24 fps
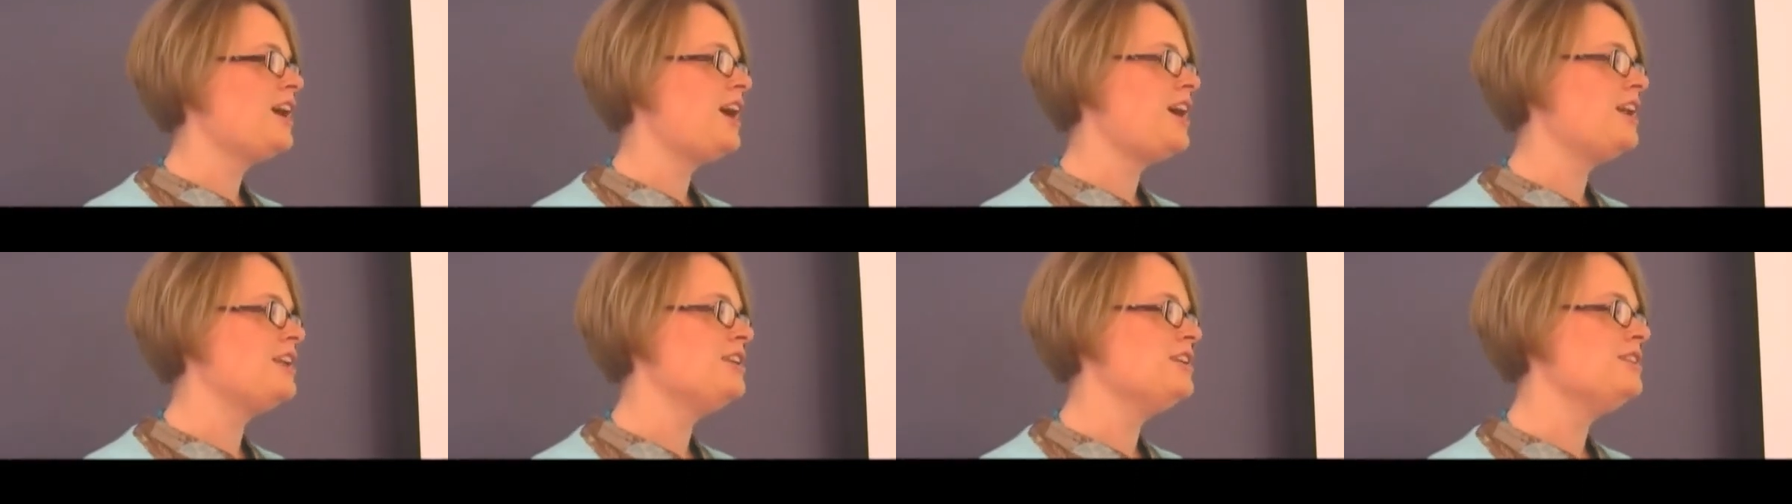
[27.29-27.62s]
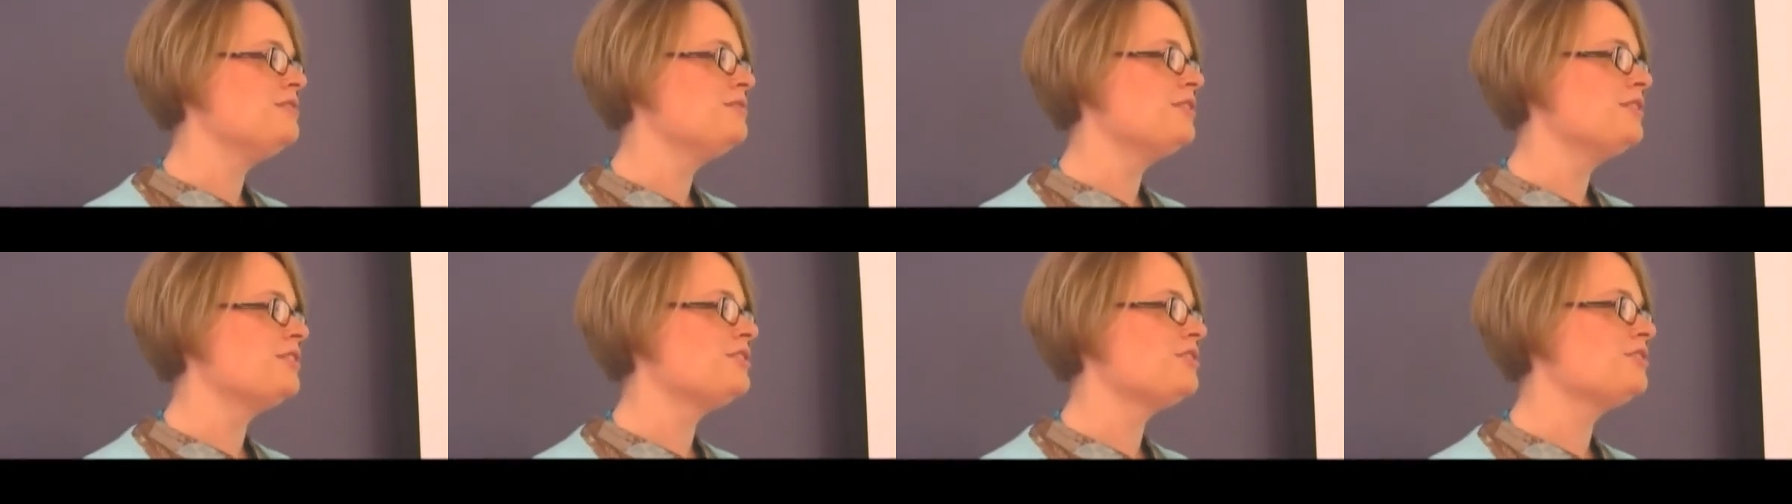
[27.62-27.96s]
and
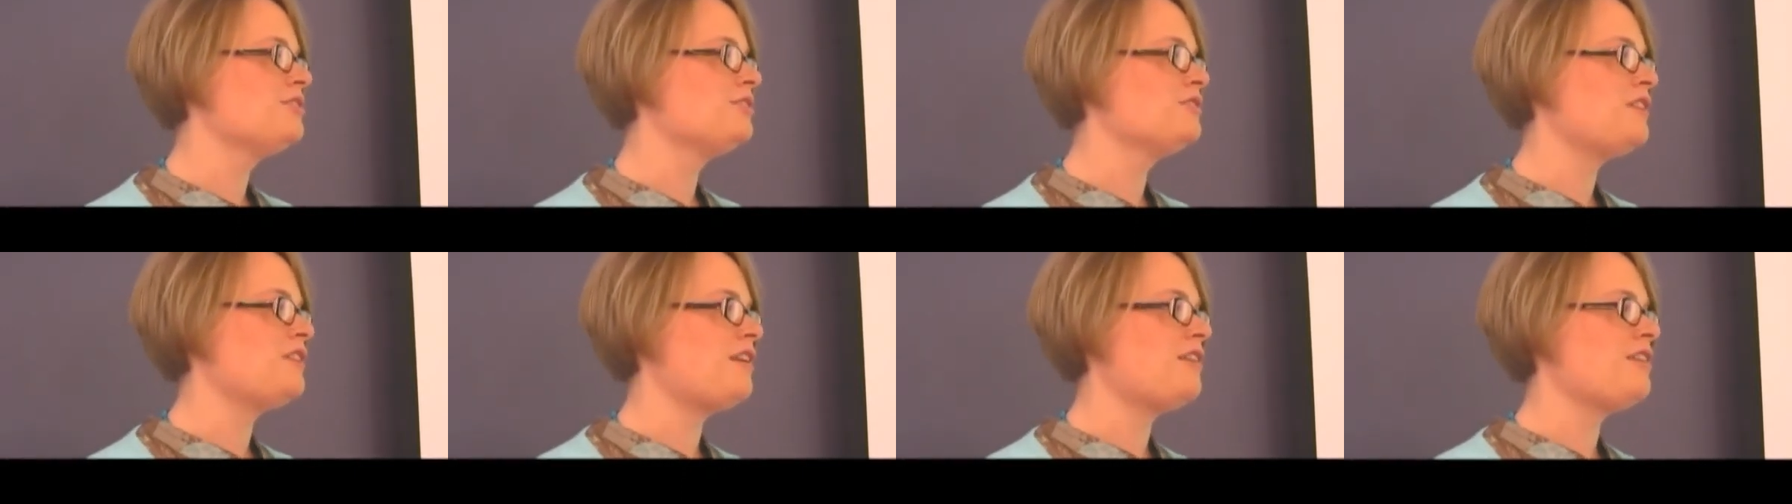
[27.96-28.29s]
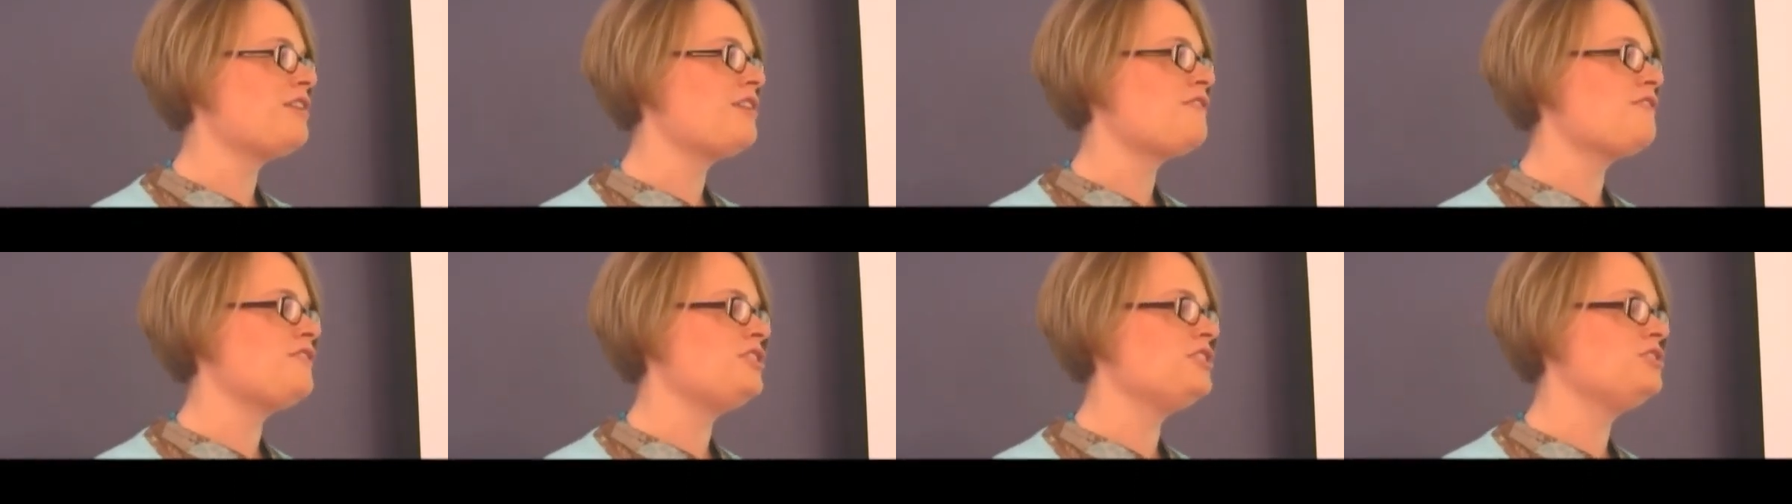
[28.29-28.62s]
he runs a
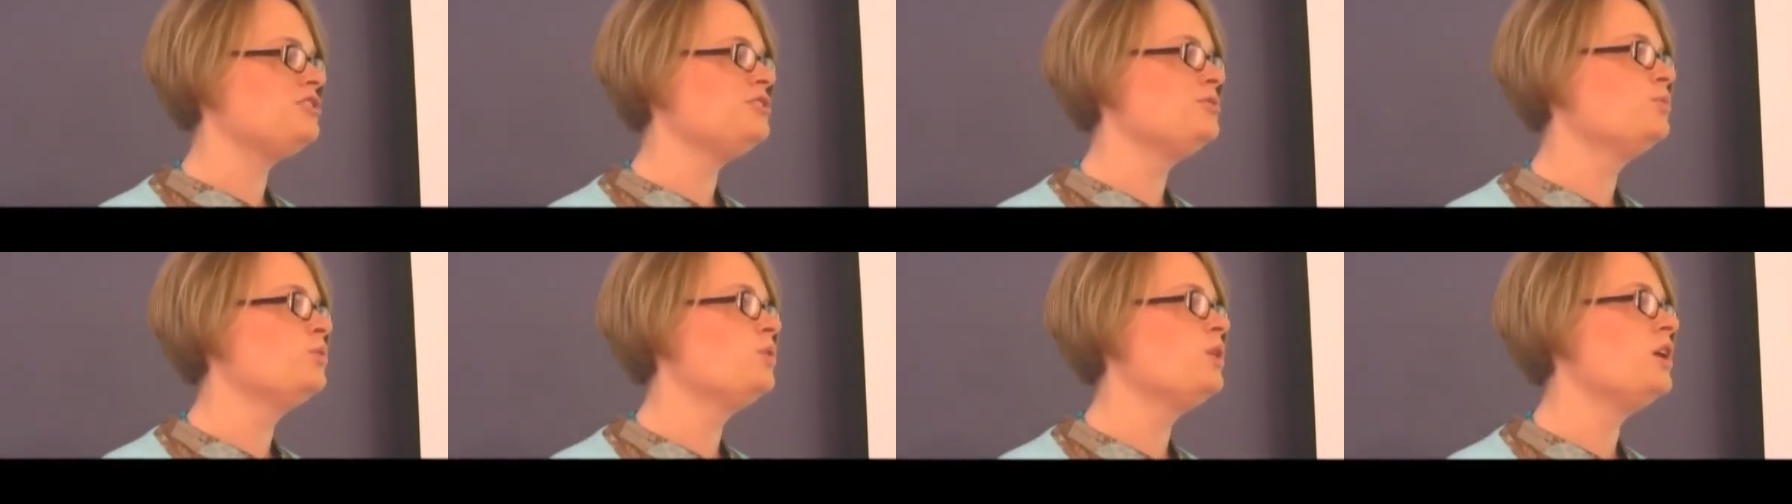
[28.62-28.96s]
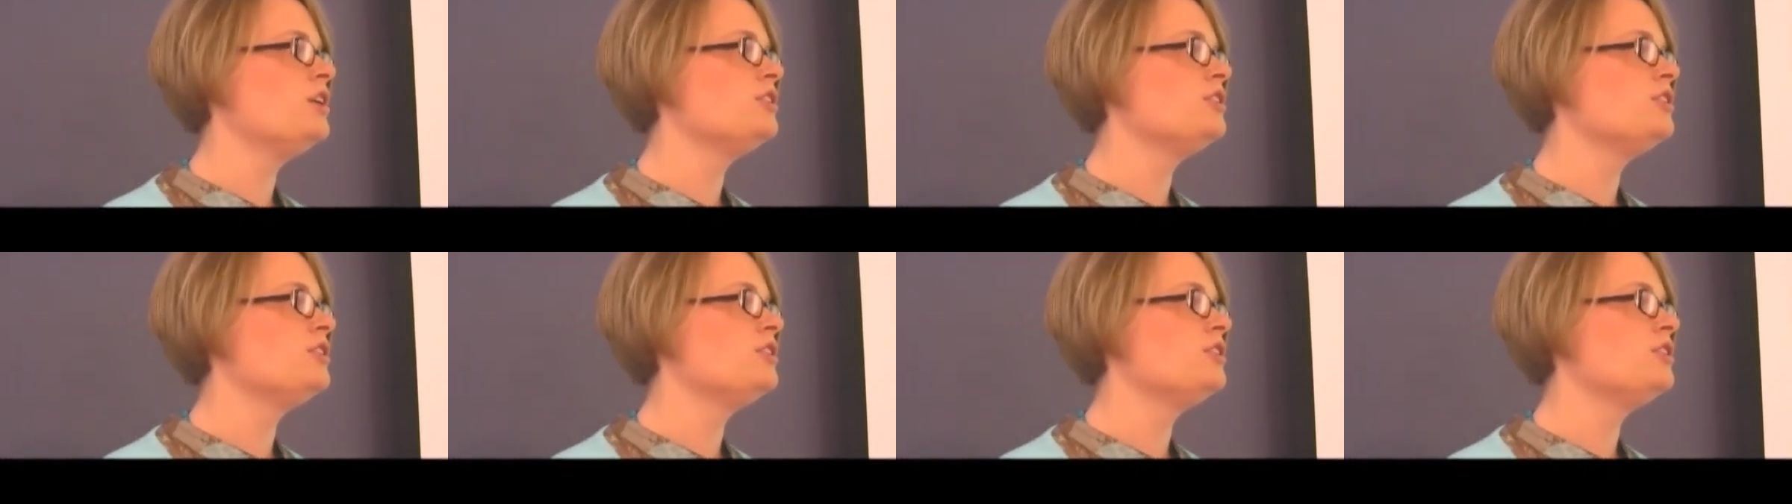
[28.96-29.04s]
very efficient